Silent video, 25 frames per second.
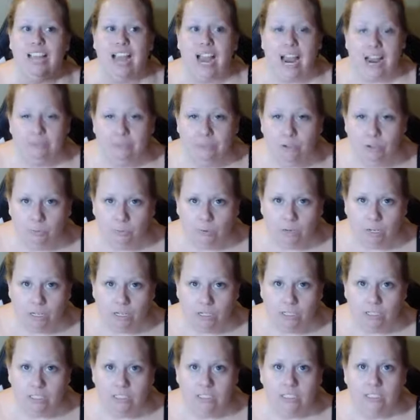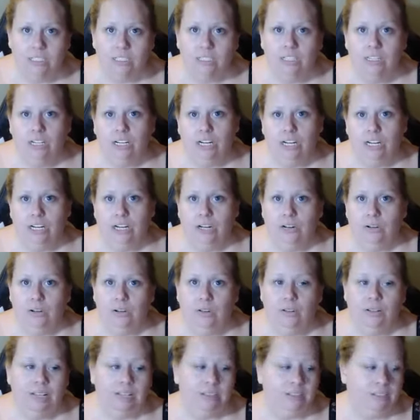afterwards, you know,
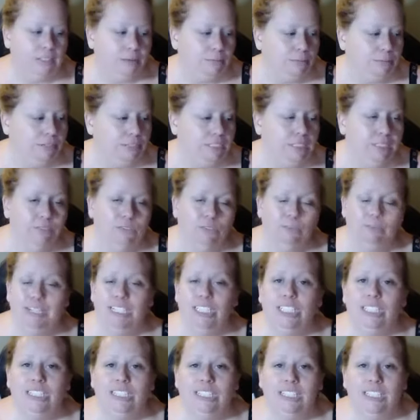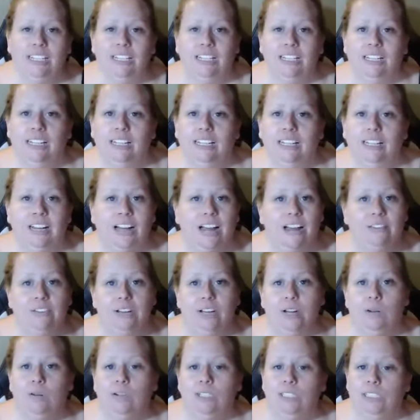you let some of this information sink in and have
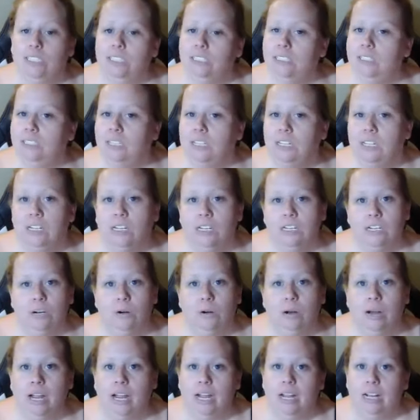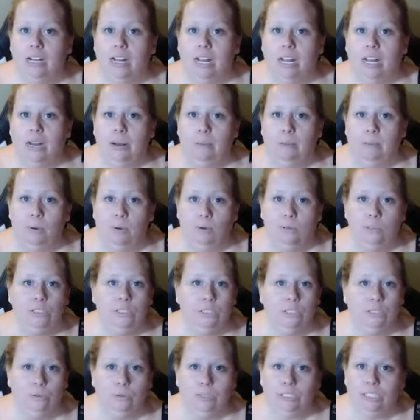any questions, go ahead and
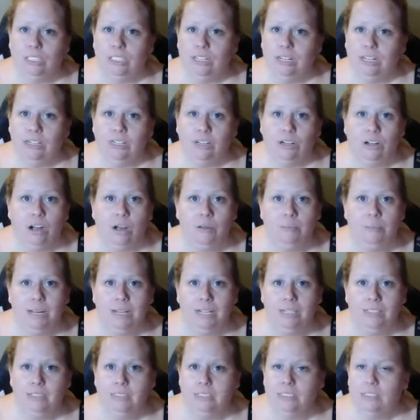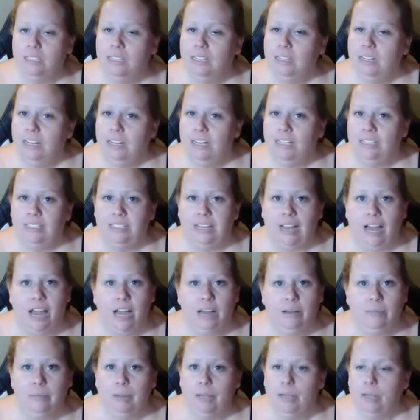post your question in the comments and
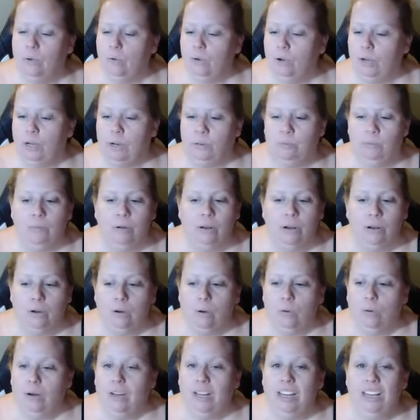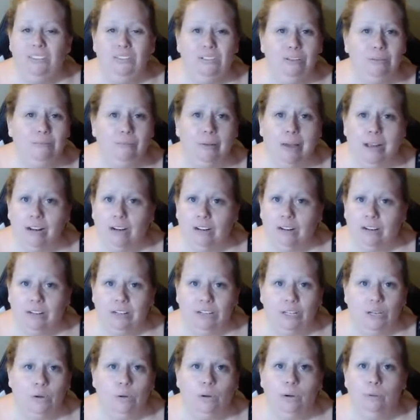tag me, or you can, or even
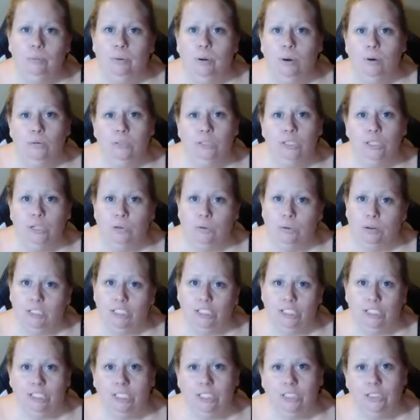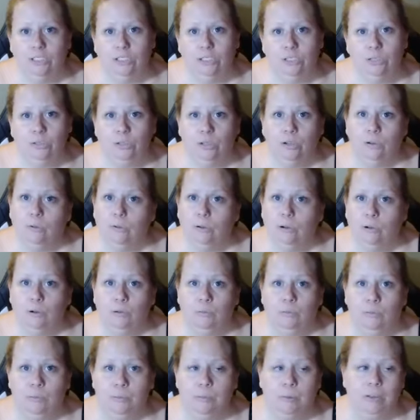better, you can post your question to the
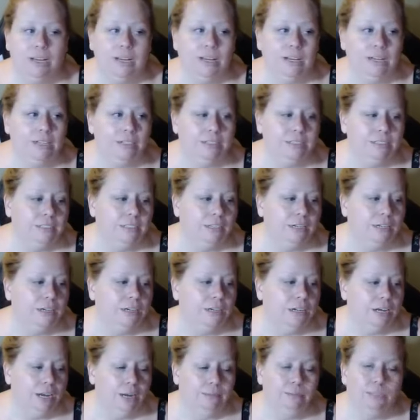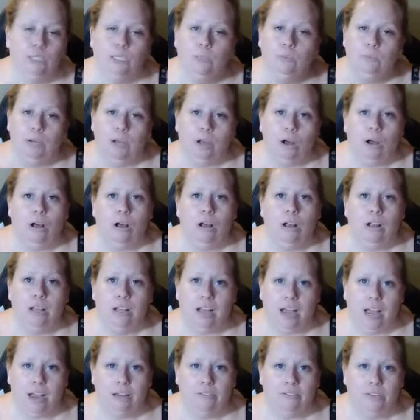group, because I'm sure we all
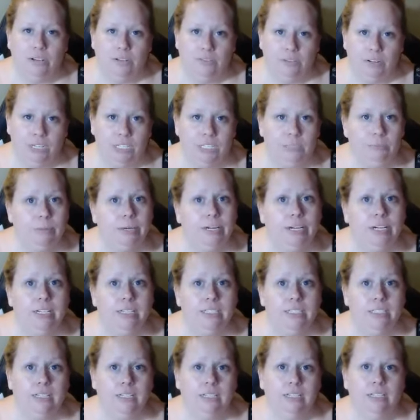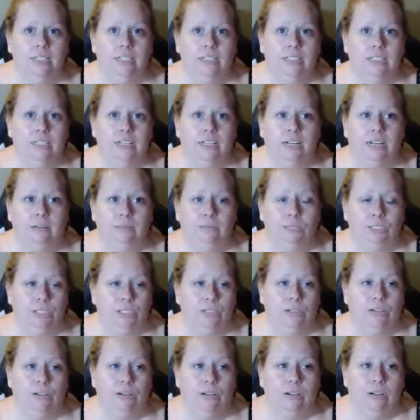have different experiences, and I'm
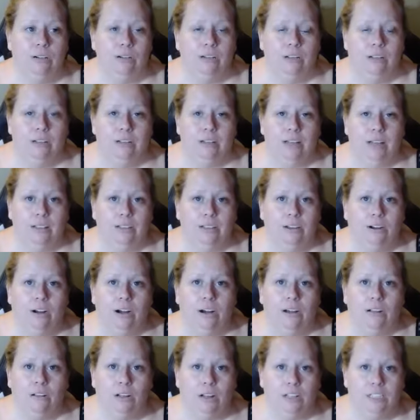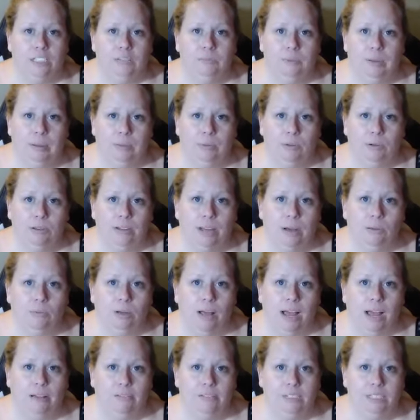sure that there are lots of people that
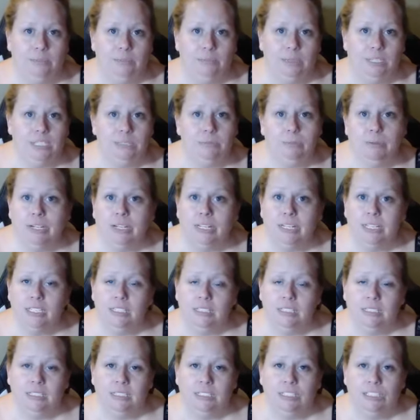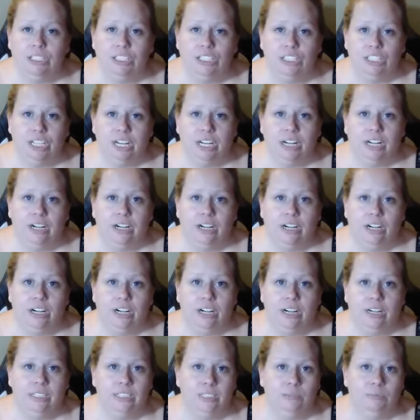will have some experiences to
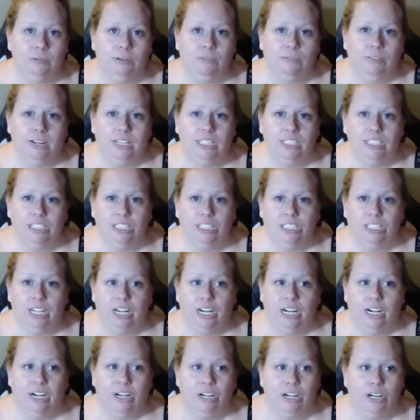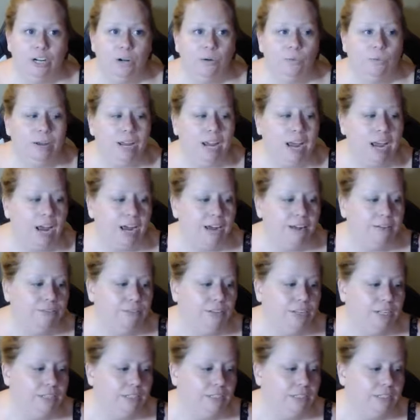share and some advice to share. You know, we
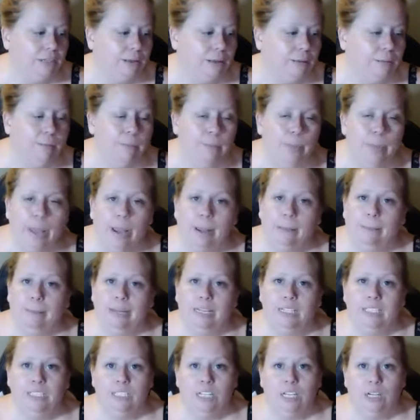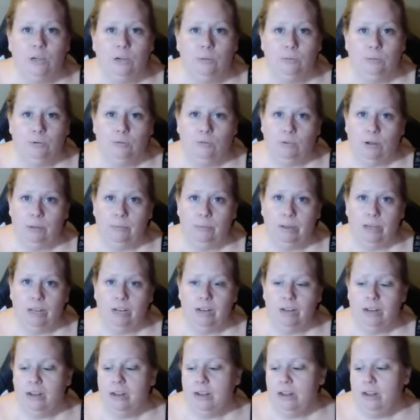have this amazing group of
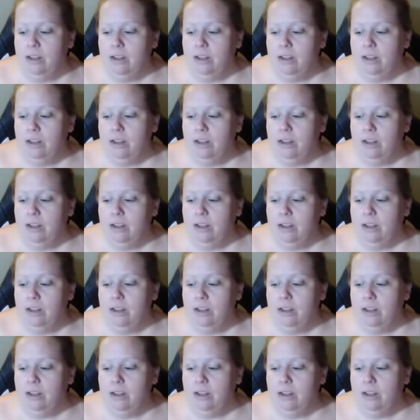women,